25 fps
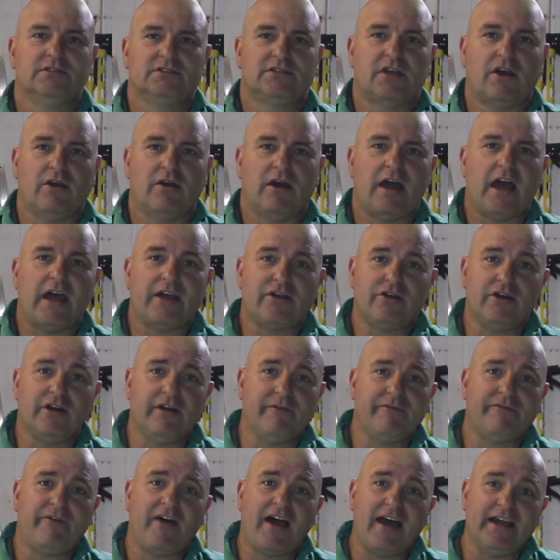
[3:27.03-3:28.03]
So I
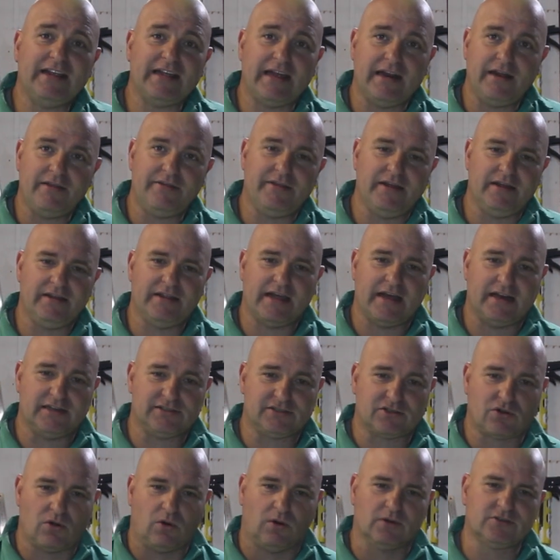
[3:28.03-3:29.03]
couldn't find anything that
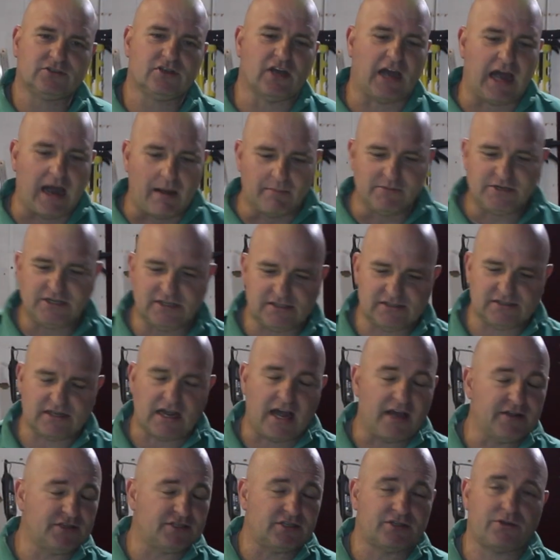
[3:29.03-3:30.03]
it's called, so I just
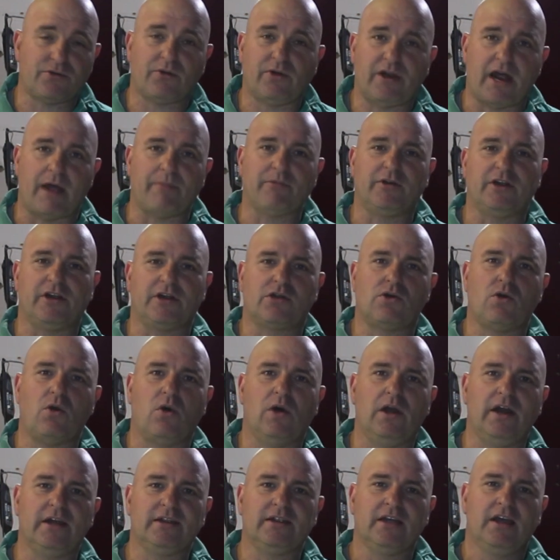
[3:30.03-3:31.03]
thought I'm going to
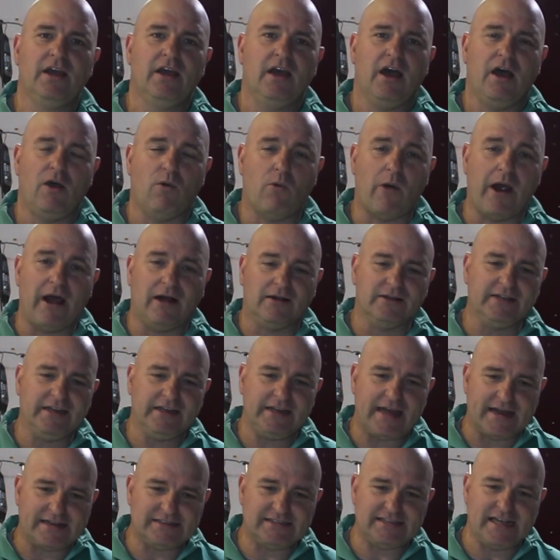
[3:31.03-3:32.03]
call it a
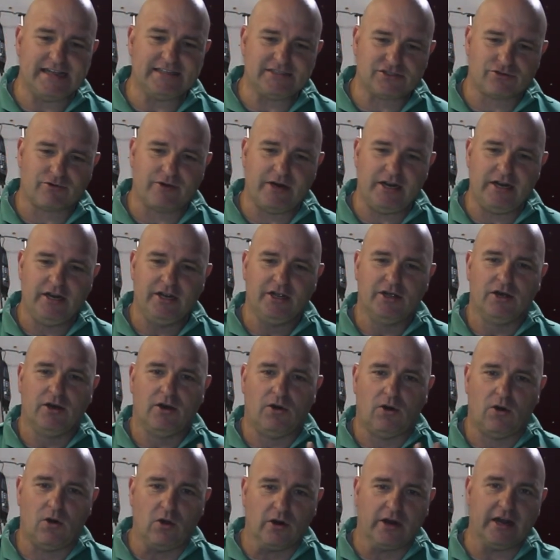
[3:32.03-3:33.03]
welding accessory
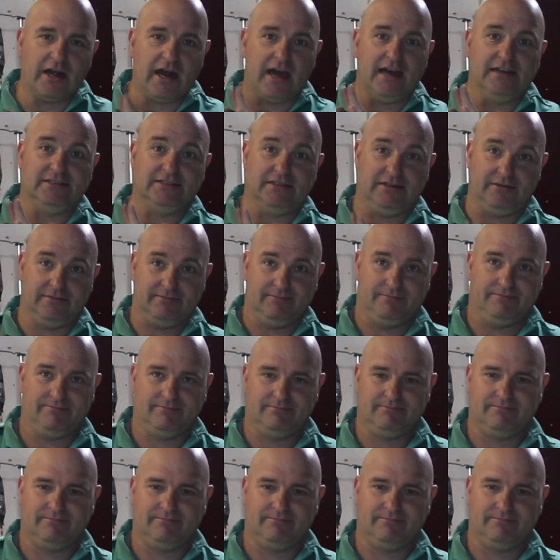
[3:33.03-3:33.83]
organizer